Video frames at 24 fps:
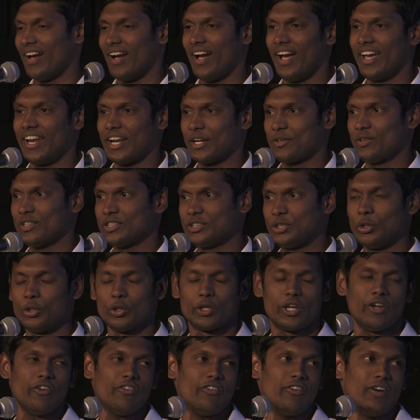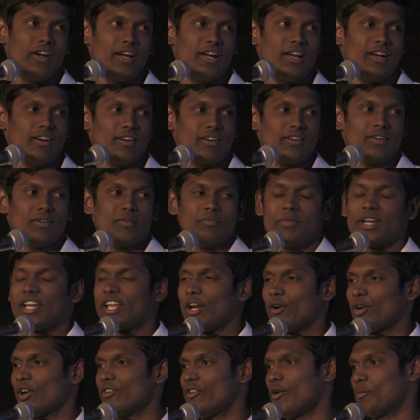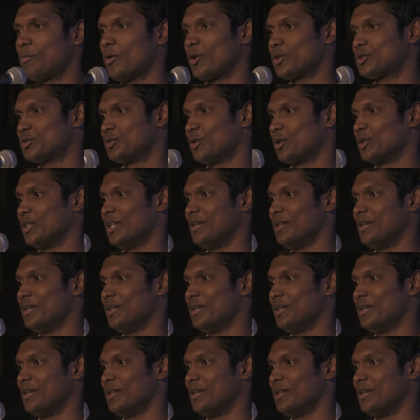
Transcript: I request you to give a big round of applause for